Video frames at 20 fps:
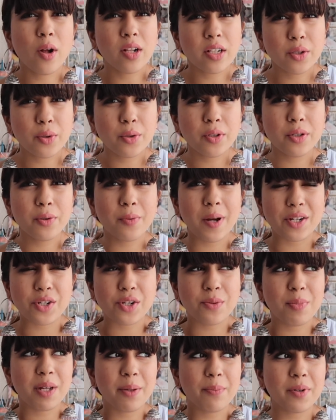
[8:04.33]
although the
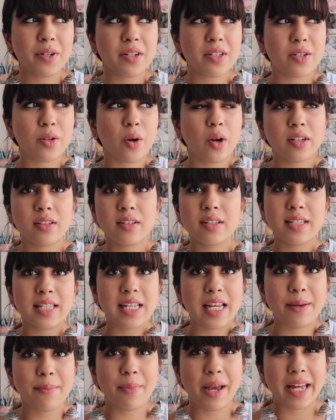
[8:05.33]
question paper is not the
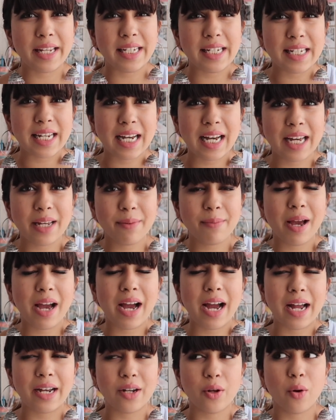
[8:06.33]
same anytime,
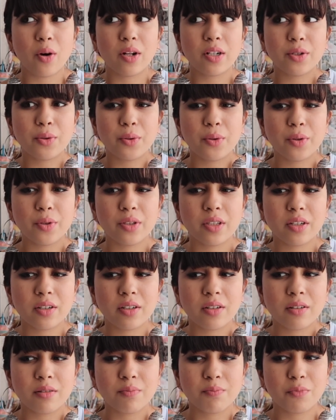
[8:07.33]
and although
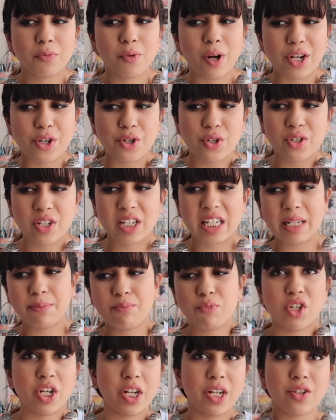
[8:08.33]
the questions
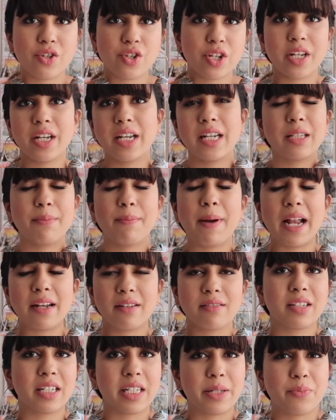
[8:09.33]
keep changing and the
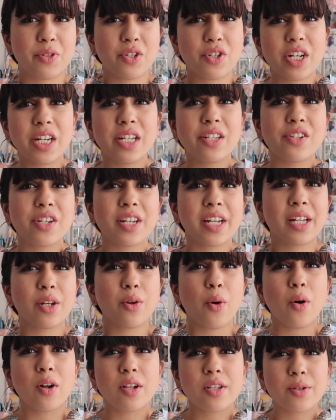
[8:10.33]
pattern keeps changing, and
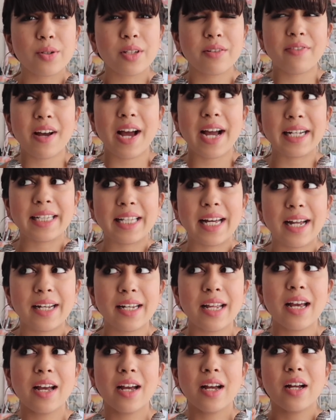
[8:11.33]
also the fact
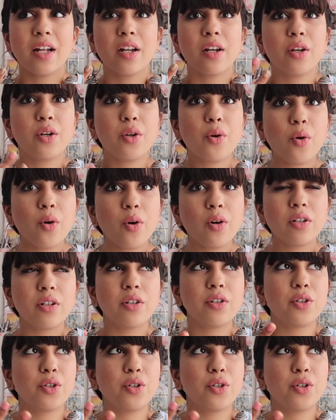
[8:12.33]
that no